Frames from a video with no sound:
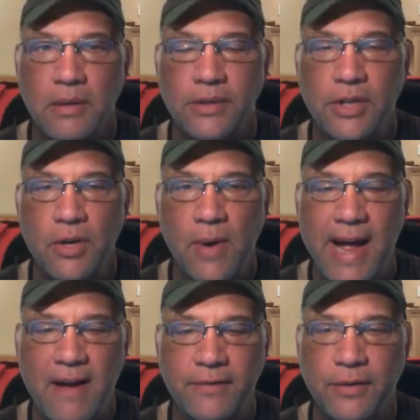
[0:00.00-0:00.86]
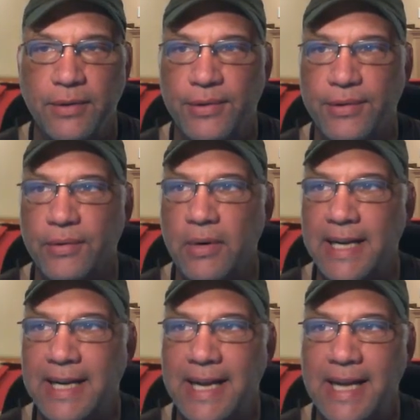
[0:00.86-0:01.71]
So after
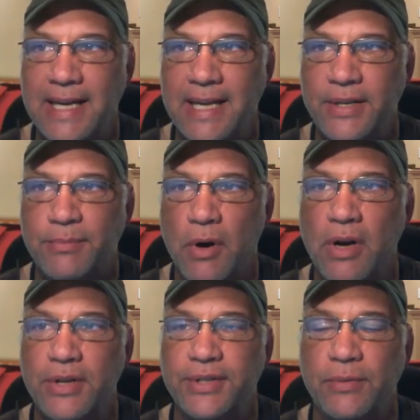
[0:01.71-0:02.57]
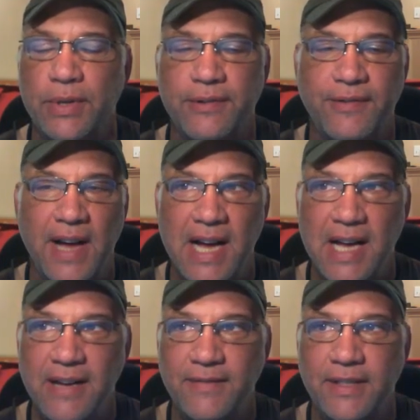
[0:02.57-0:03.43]
three, it is Boston with
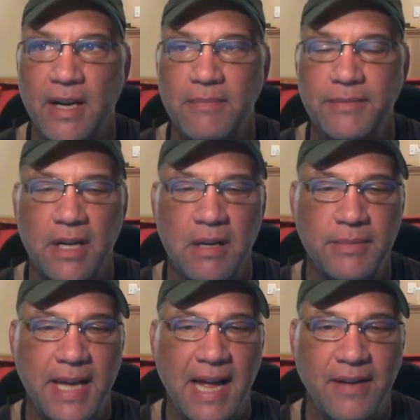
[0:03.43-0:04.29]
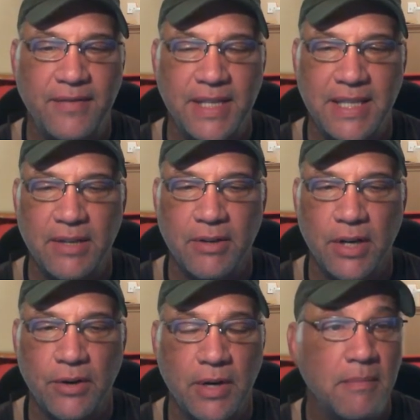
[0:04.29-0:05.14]
five. Dum-Dums have
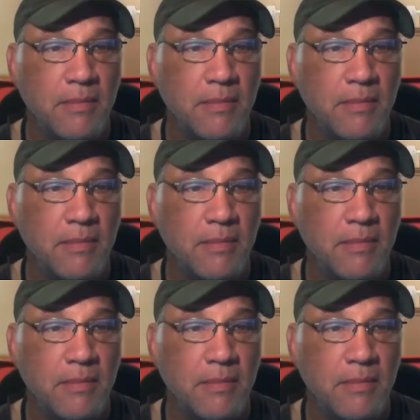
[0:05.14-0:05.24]
zero.